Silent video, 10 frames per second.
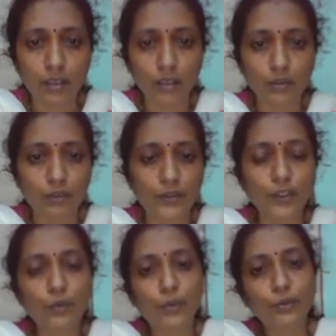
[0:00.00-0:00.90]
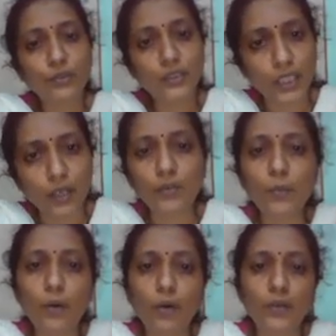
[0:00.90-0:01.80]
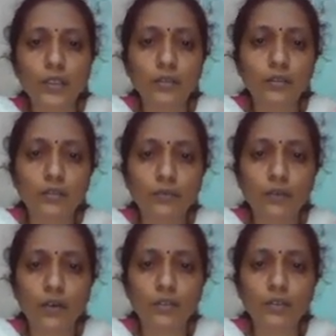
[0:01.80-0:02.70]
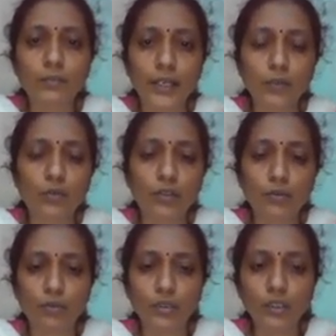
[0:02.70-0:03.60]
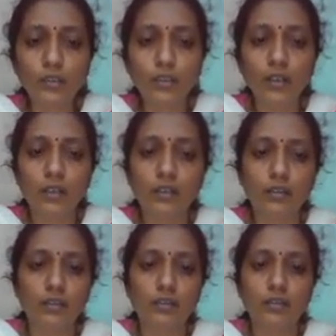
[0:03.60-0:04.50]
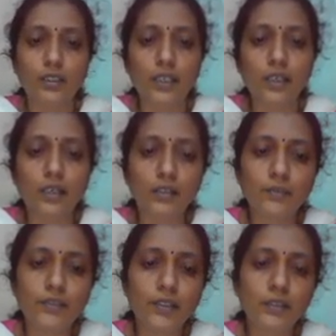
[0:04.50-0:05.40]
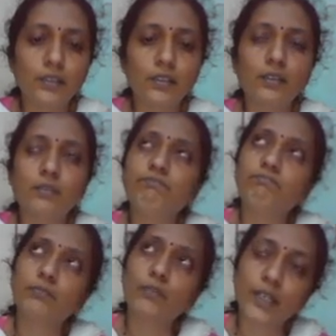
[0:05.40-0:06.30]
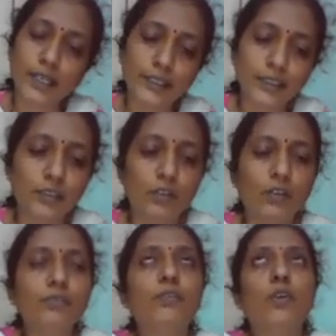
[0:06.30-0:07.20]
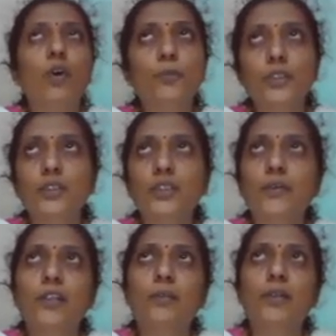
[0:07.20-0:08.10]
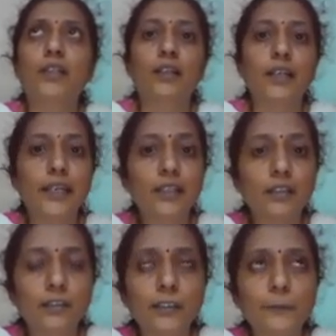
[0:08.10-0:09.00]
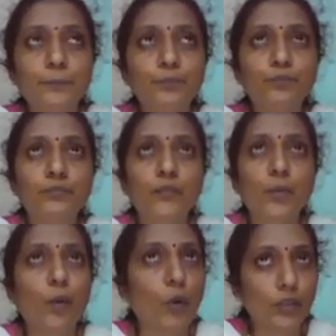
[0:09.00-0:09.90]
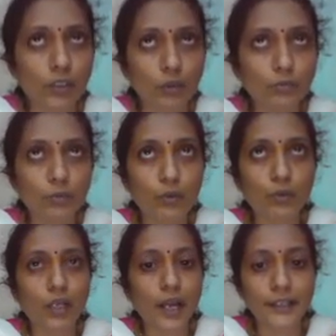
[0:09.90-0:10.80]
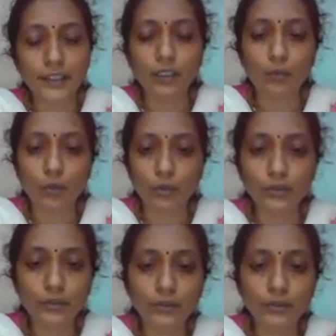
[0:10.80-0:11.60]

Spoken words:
So when you want to save the power for the microcontroller, there are different variety of options available there, like power down mode, idle mode.